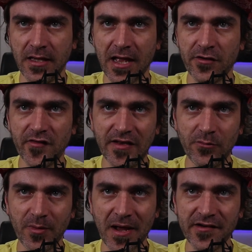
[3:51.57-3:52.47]
And you see
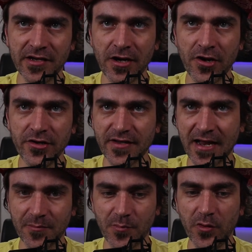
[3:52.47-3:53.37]
we punch in a note
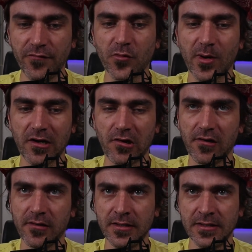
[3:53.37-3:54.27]
and it moves one
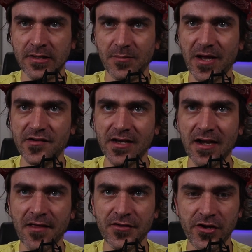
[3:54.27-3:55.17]
along. Punch in
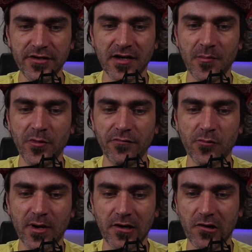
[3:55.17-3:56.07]
another note and it
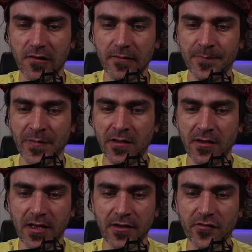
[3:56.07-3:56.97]
moves one along.
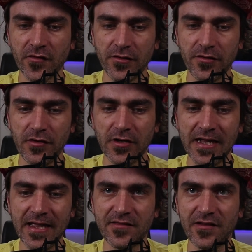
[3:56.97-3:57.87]
And so you
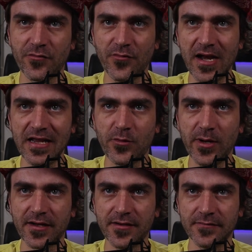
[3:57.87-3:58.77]
can get these very
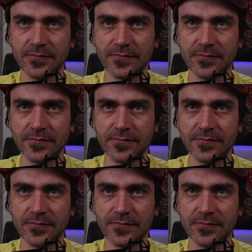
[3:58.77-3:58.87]
quick